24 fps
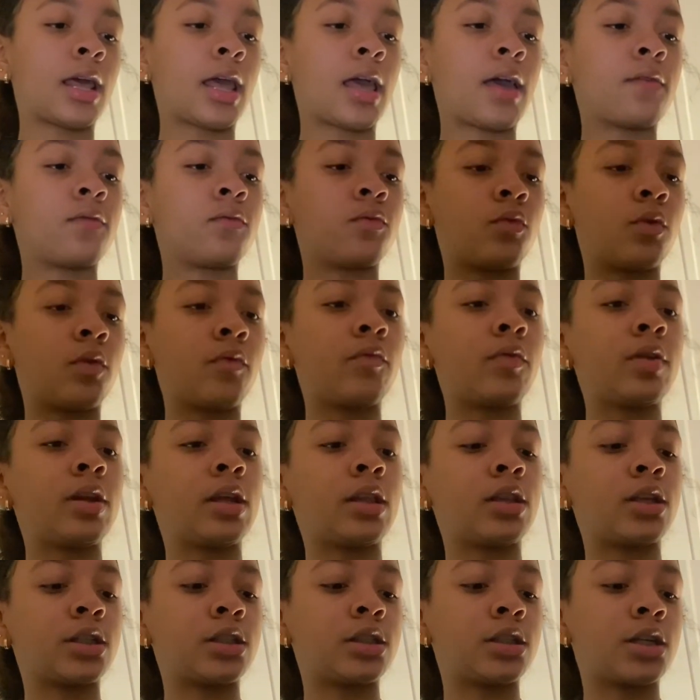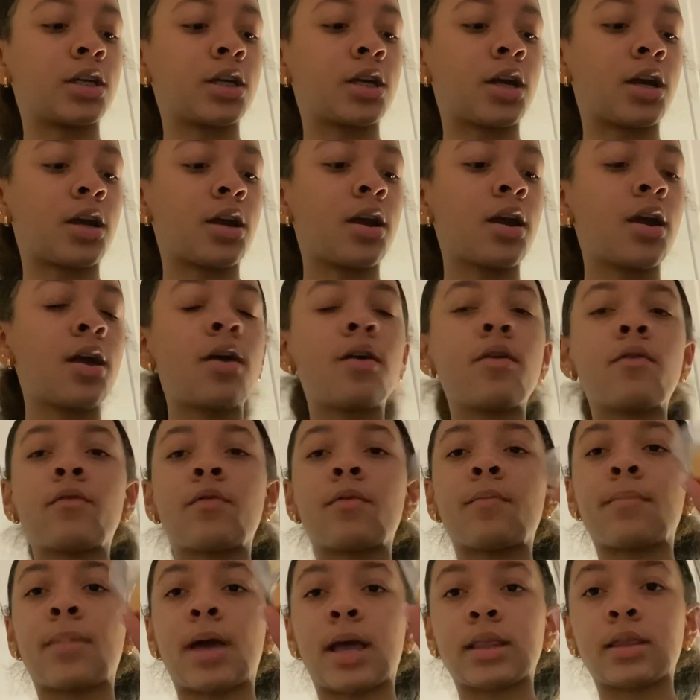I have Warm Vanilla Sugar
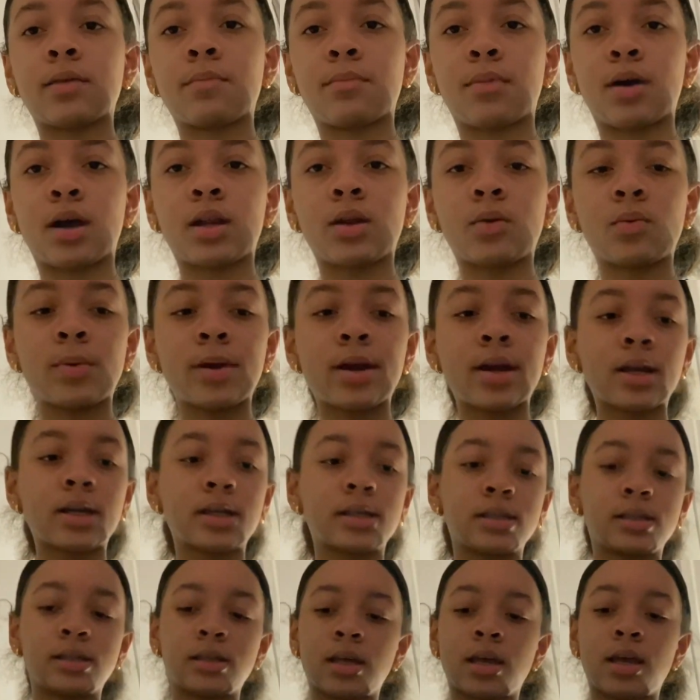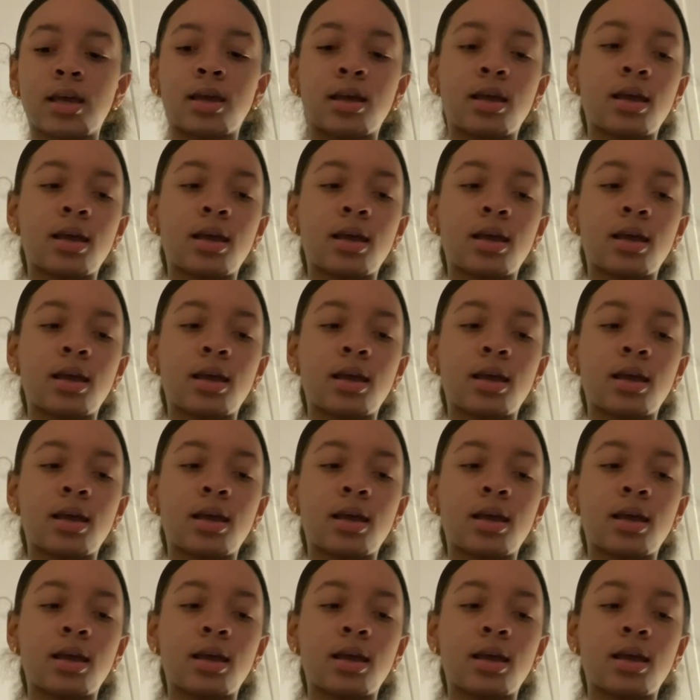from Bath & Body Works.